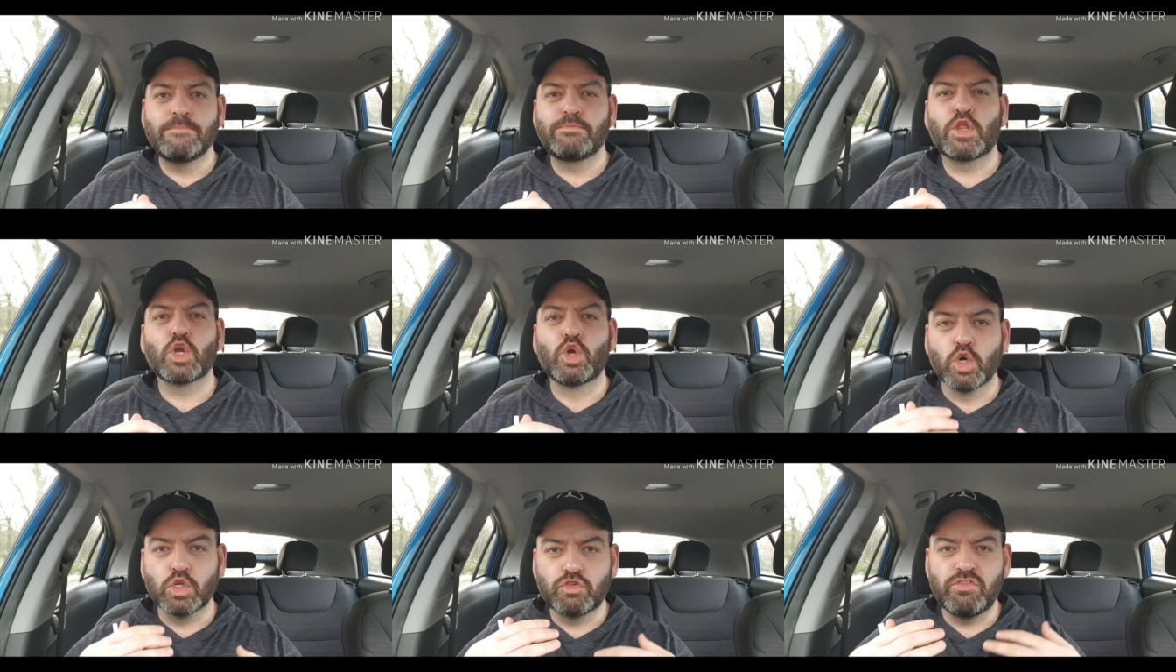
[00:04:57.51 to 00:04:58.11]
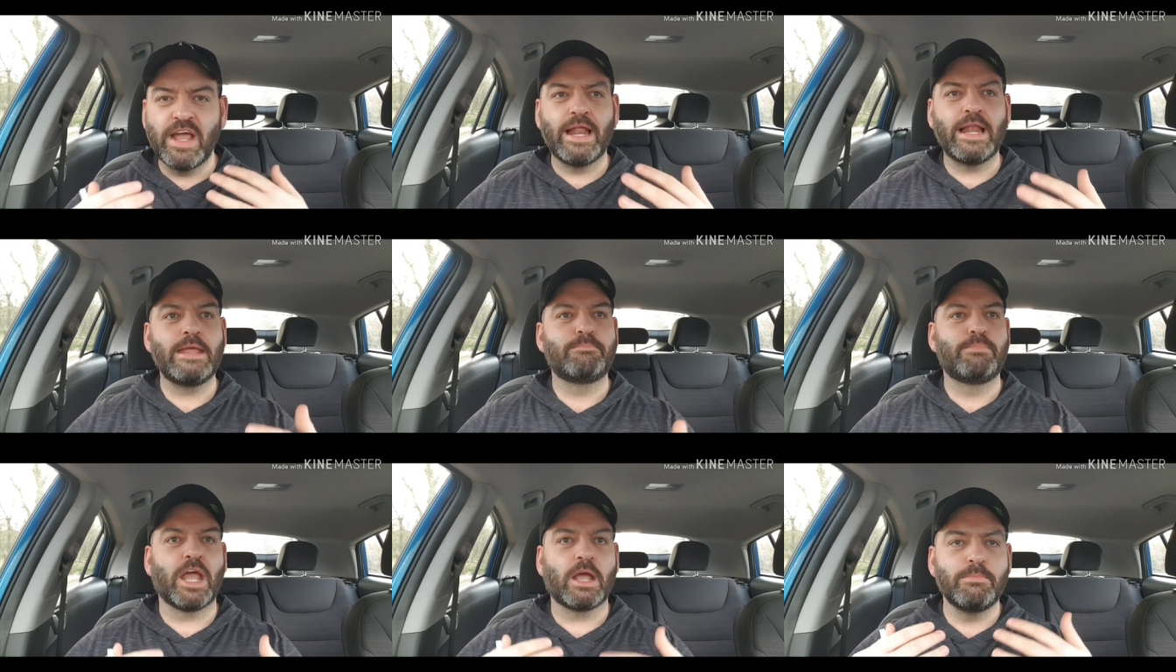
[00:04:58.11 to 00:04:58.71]
They're a good, really
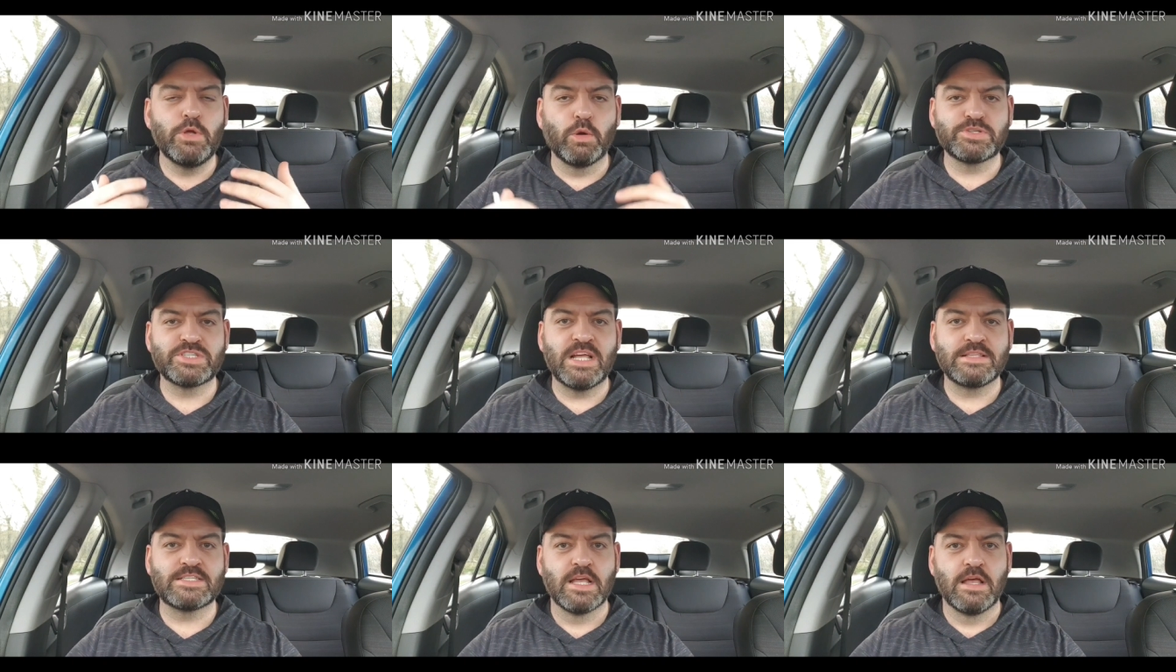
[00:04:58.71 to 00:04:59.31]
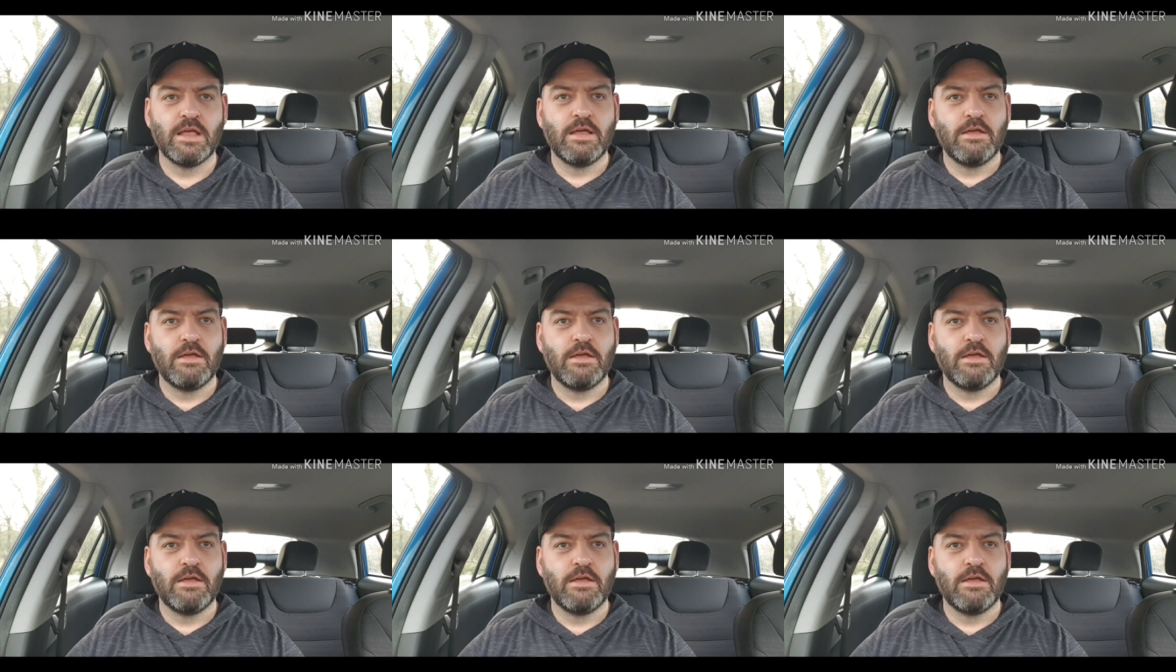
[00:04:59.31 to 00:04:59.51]
pick me up scent.